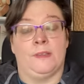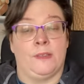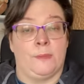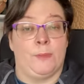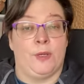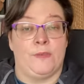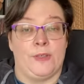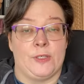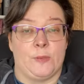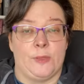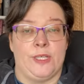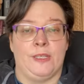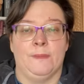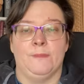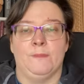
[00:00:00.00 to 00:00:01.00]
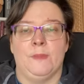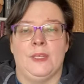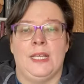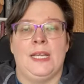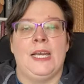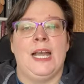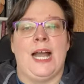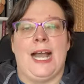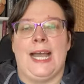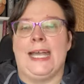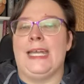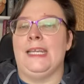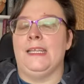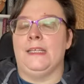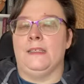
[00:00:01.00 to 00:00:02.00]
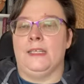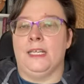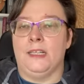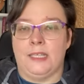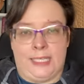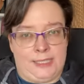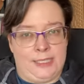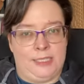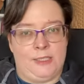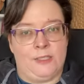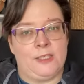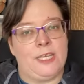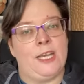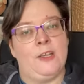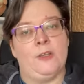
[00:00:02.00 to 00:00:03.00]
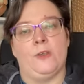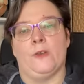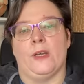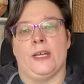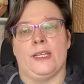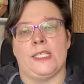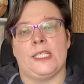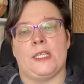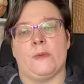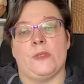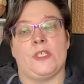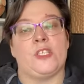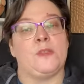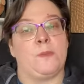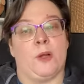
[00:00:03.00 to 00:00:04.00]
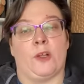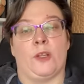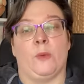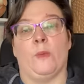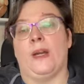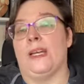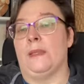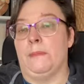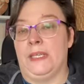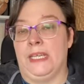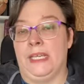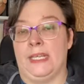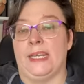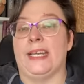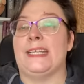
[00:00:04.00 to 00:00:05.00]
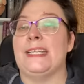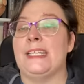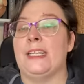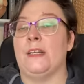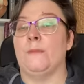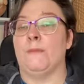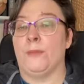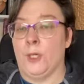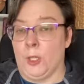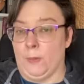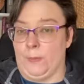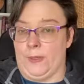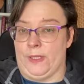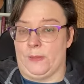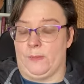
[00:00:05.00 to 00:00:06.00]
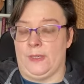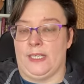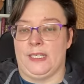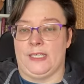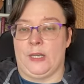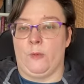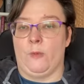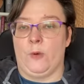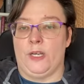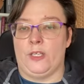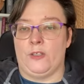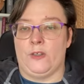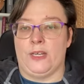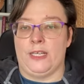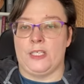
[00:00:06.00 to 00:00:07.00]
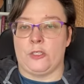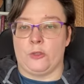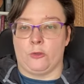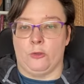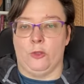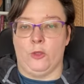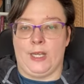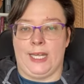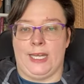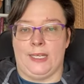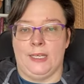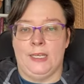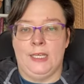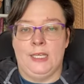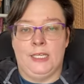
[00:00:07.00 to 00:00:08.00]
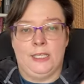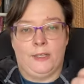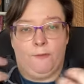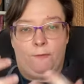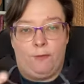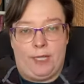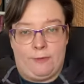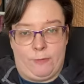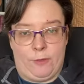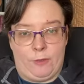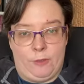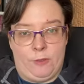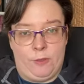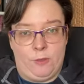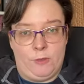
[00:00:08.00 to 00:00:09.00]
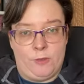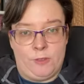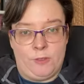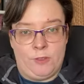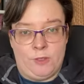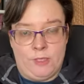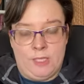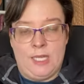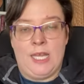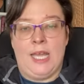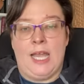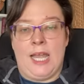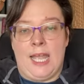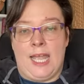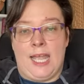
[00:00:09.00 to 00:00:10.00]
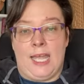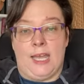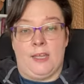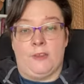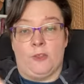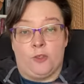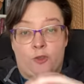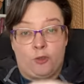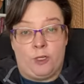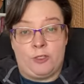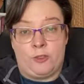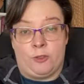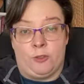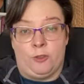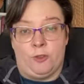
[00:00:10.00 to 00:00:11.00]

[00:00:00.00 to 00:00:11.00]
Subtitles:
the previous week, I neglected to tell you guys it was a sparkling wine in the beginning. I did that on purpose because I wanted you guys to look at the flavor clues and the structure